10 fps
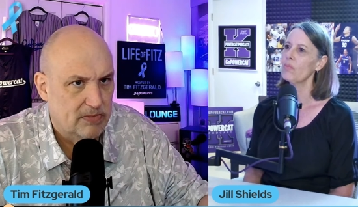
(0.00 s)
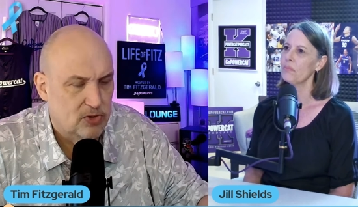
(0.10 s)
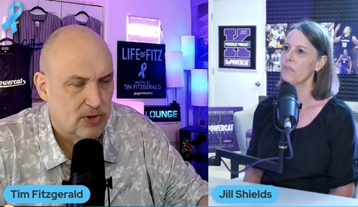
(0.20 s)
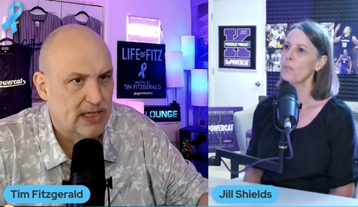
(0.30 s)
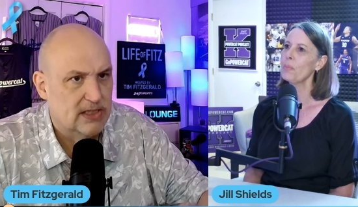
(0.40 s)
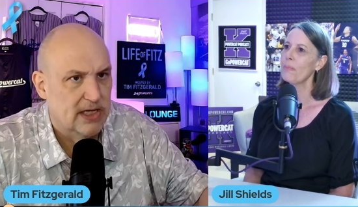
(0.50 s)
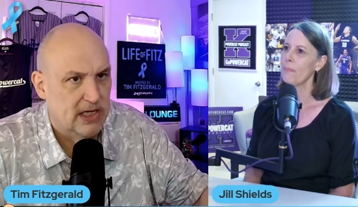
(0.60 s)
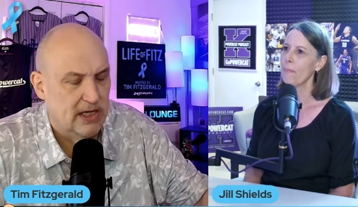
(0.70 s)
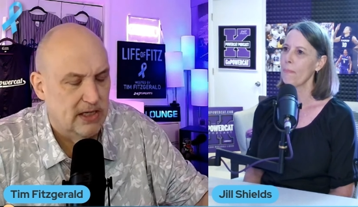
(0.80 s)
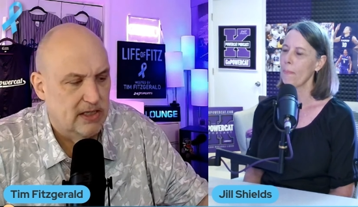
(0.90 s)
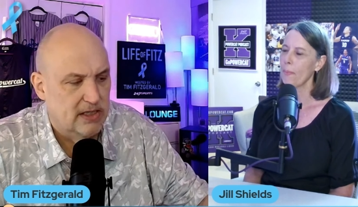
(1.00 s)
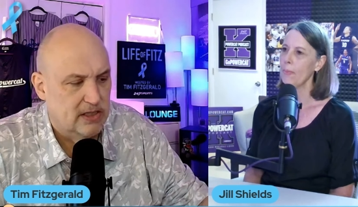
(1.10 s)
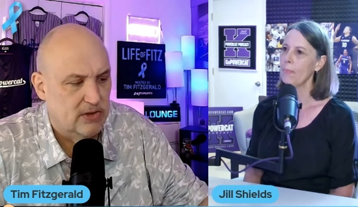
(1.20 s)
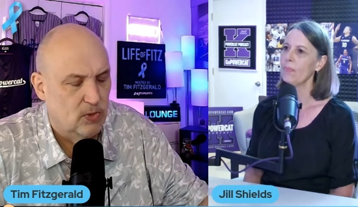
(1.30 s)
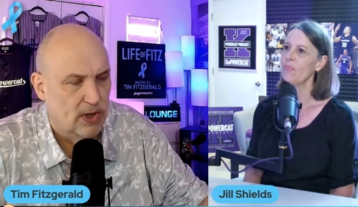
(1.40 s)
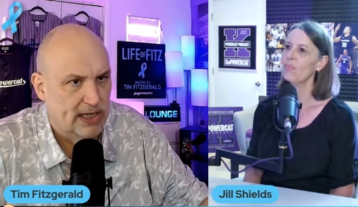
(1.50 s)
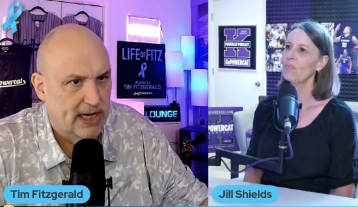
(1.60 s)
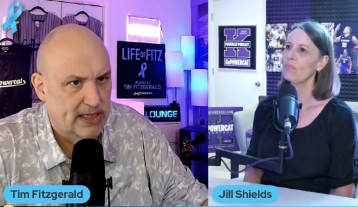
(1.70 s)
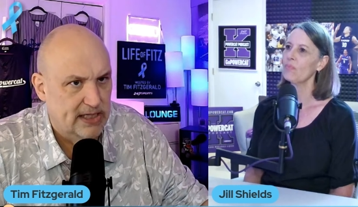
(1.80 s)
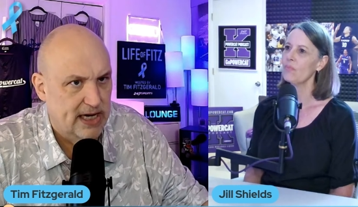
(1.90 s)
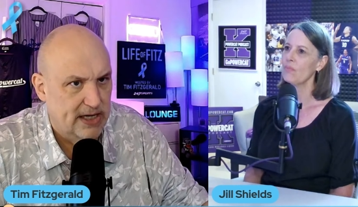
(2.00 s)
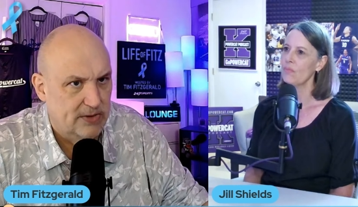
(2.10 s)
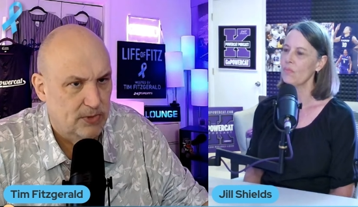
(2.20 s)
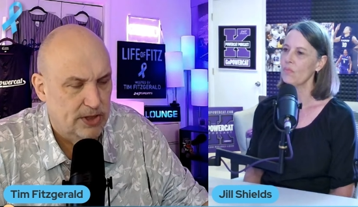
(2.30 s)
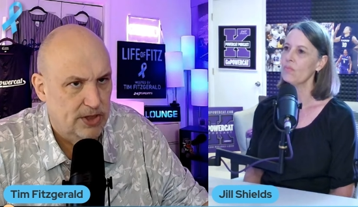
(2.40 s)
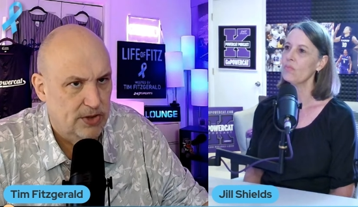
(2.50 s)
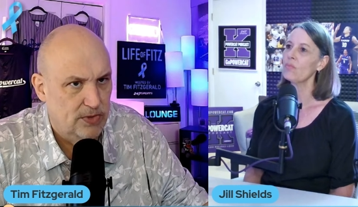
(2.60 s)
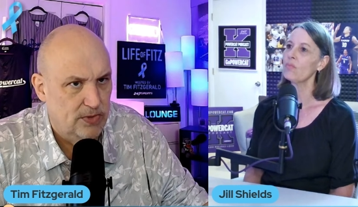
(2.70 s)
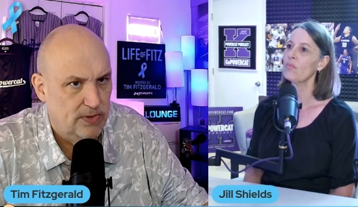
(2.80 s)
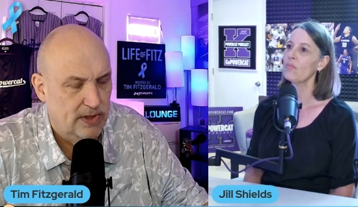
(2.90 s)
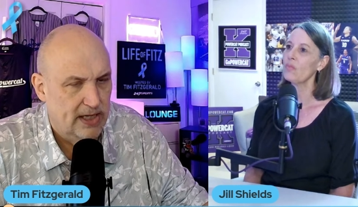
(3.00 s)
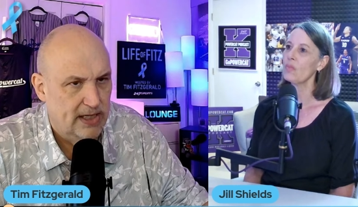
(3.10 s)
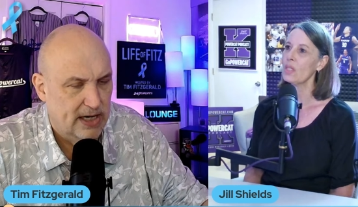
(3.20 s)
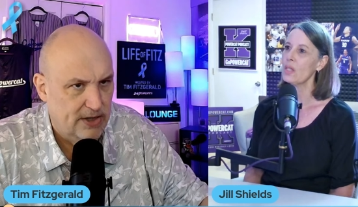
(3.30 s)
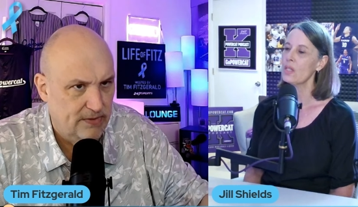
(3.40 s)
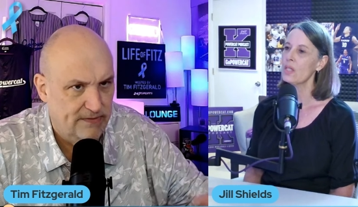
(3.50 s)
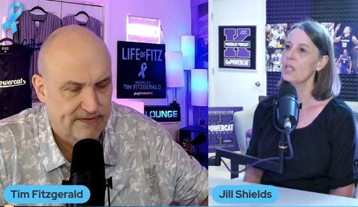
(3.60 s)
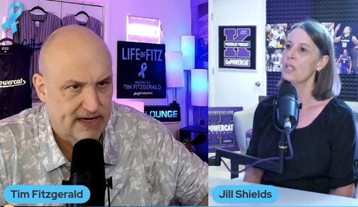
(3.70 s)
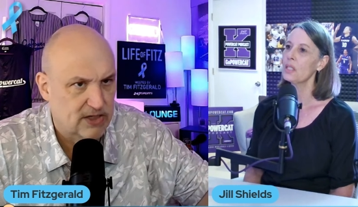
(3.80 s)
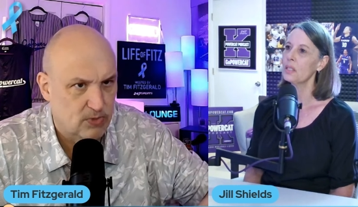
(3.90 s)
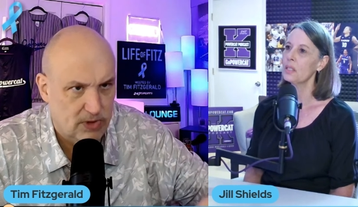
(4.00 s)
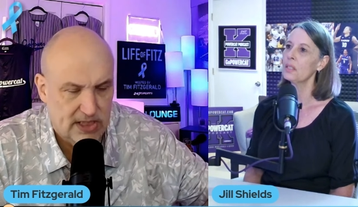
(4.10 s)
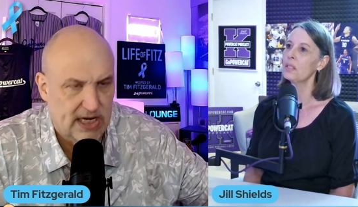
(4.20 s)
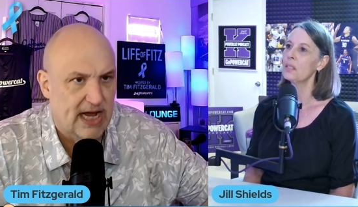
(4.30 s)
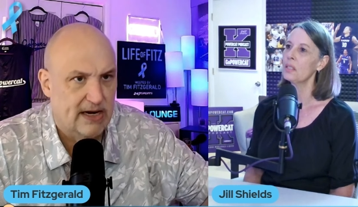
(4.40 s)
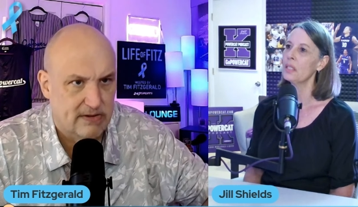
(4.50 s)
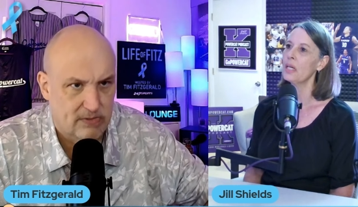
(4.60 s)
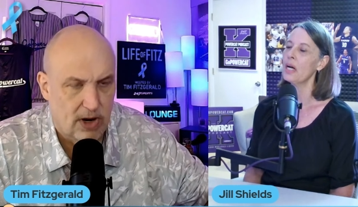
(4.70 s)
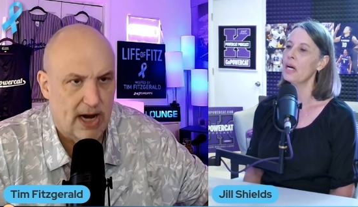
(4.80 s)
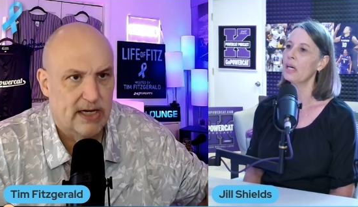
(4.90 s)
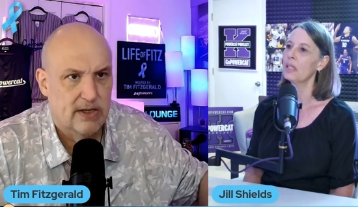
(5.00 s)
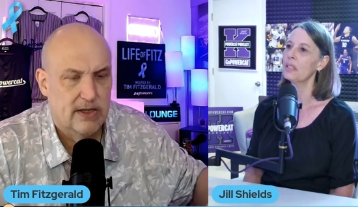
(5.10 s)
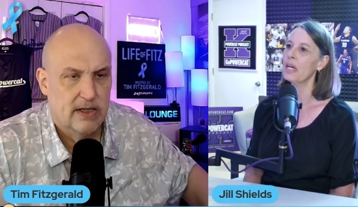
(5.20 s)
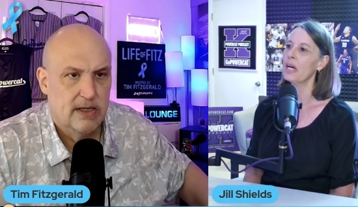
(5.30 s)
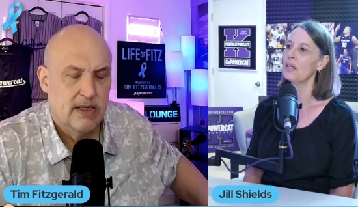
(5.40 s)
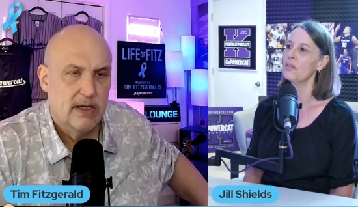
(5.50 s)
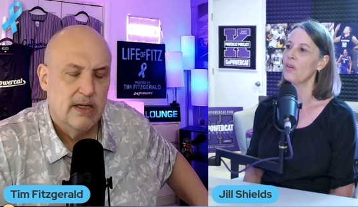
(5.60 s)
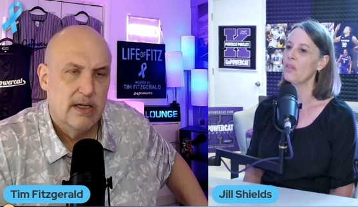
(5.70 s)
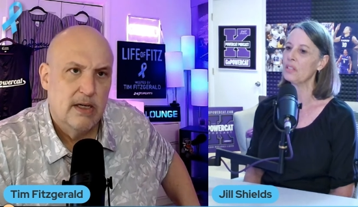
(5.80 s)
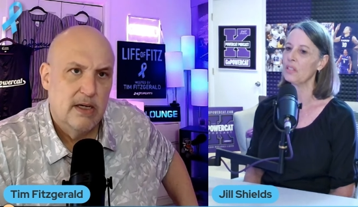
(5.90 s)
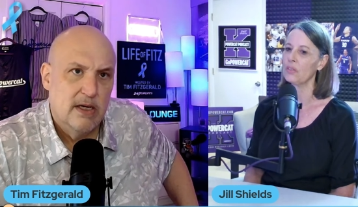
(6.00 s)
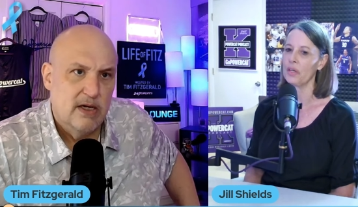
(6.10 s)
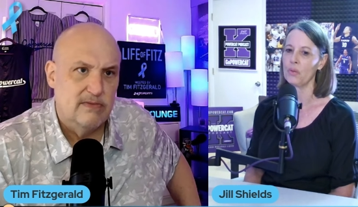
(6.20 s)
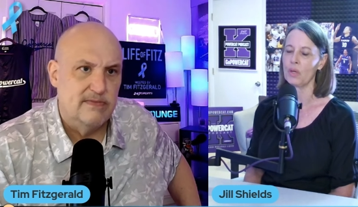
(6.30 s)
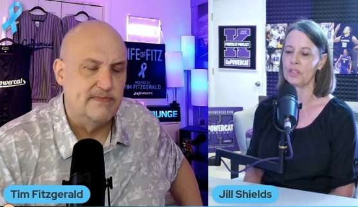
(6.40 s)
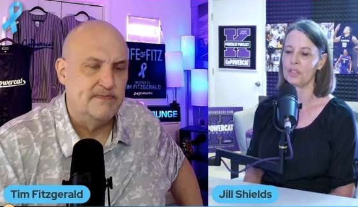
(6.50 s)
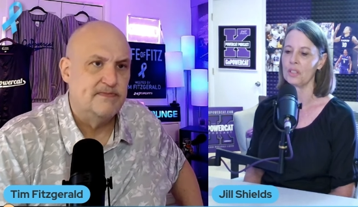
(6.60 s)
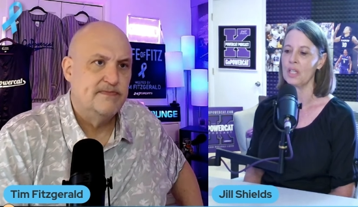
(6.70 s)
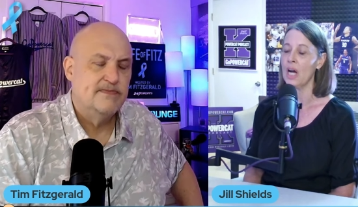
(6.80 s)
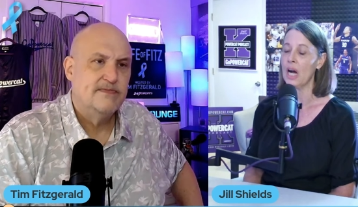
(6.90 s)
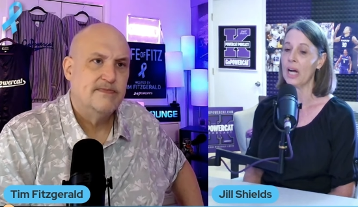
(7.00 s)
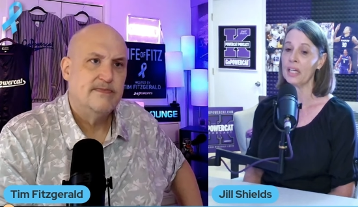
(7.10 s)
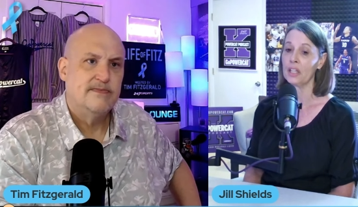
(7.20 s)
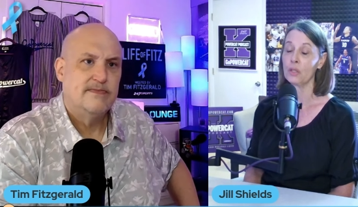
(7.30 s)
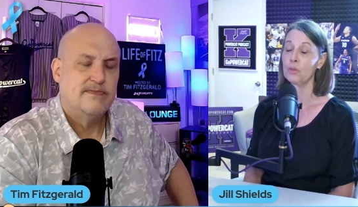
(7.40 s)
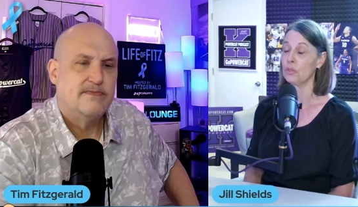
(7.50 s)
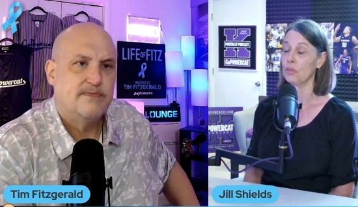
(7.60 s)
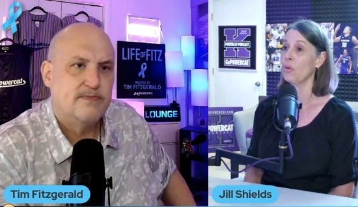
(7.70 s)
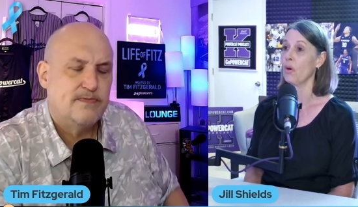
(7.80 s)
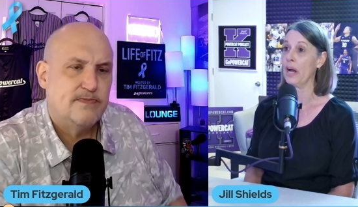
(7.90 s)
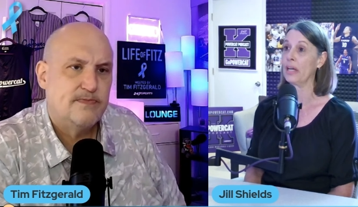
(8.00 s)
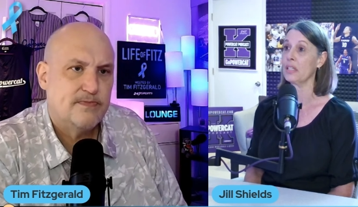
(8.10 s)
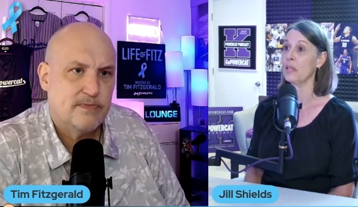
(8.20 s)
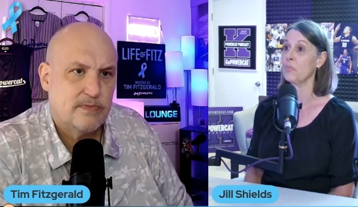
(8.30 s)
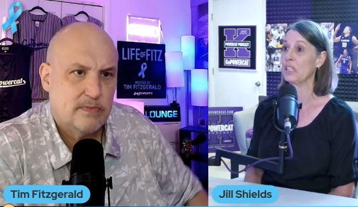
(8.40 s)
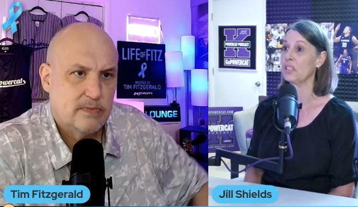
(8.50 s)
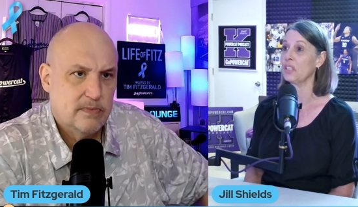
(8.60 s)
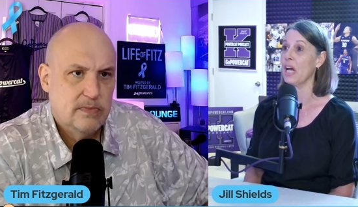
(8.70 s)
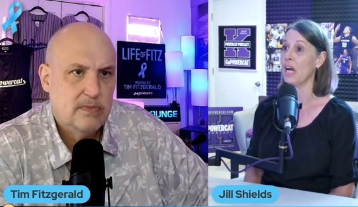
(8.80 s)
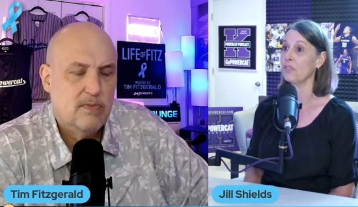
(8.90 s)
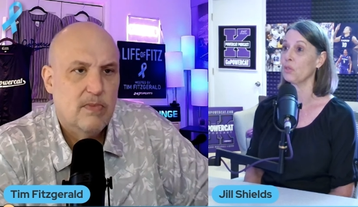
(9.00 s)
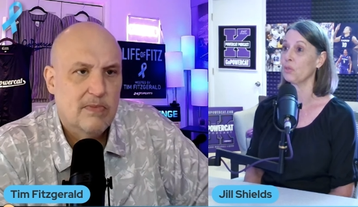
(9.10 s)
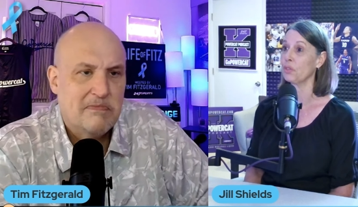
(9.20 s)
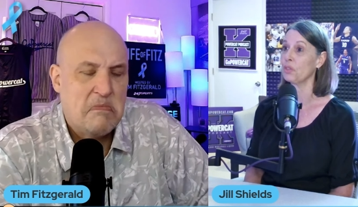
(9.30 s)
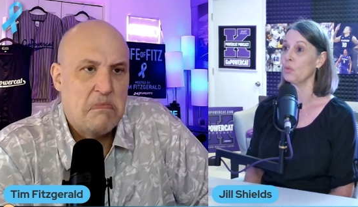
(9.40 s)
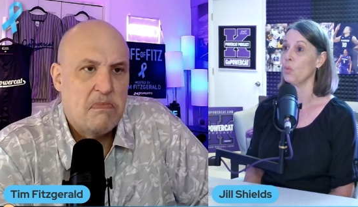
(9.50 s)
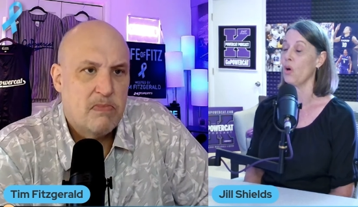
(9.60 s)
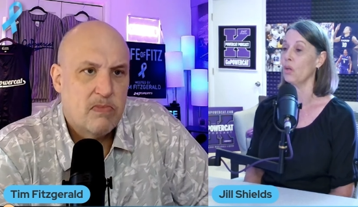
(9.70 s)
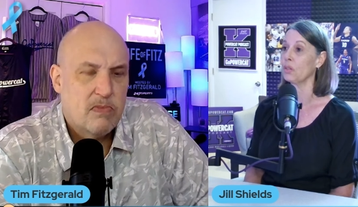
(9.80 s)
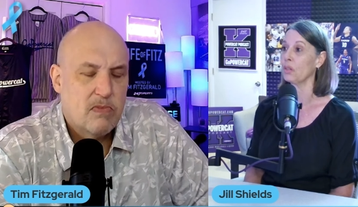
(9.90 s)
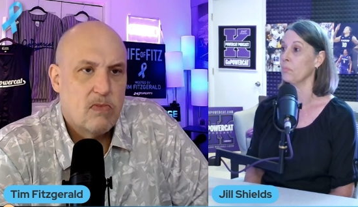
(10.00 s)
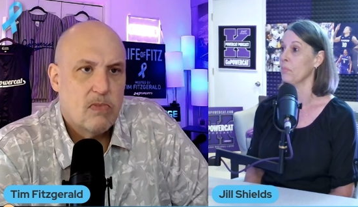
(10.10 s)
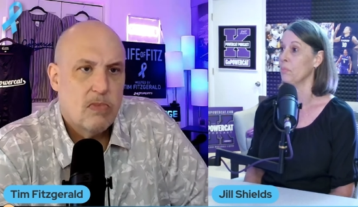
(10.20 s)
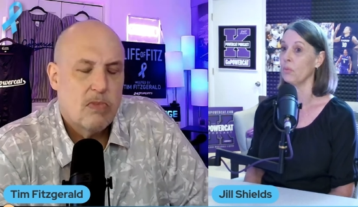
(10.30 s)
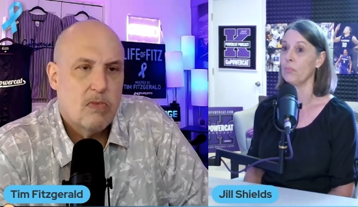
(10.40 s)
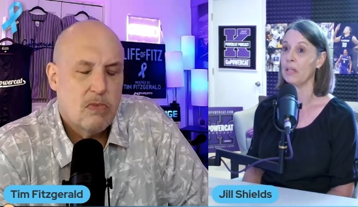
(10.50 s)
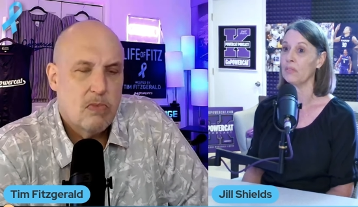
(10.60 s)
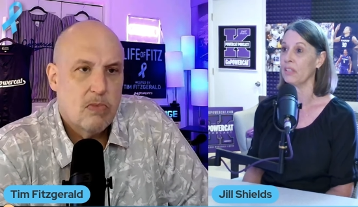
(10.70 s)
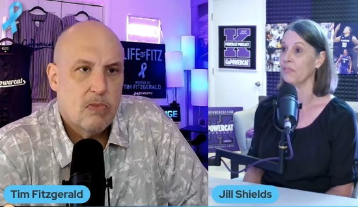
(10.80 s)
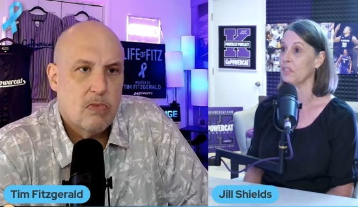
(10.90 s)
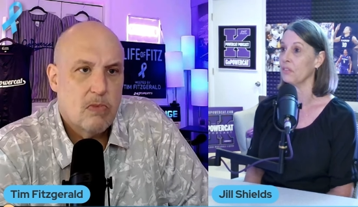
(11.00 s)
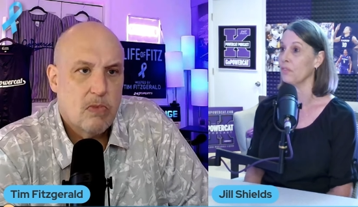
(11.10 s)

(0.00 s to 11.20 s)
Speaker 1: translates it to what K State would do, and how do you fix what's not yeah, right?
Speaker 2: Yeah, no, that's a great question. Uh, it goes through our academic staff. So Kristen Waller and Bill, if it's